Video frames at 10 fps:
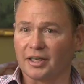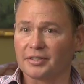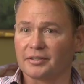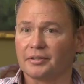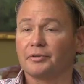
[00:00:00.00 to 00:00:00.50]

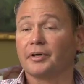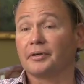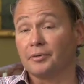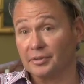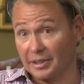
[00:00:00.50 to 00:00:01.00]
Johnston,
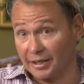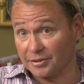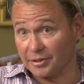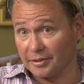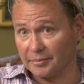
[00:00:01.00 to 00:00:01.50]
who is
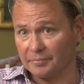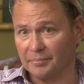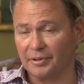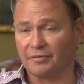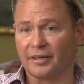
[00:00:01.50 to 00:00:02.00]
actually the
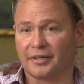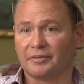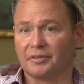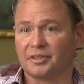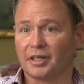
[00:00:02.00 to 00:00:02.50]
benefactor
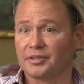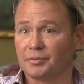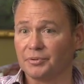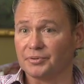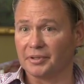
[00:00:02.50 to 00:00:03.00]
of the
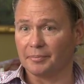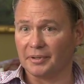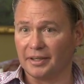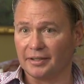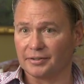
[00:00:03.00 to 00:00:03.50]
Johnston Museum
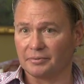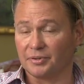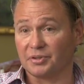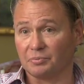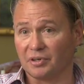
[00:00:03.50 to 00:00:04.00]
in Kingston,
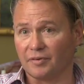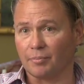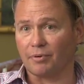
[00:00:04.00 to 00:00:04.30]
which is one of our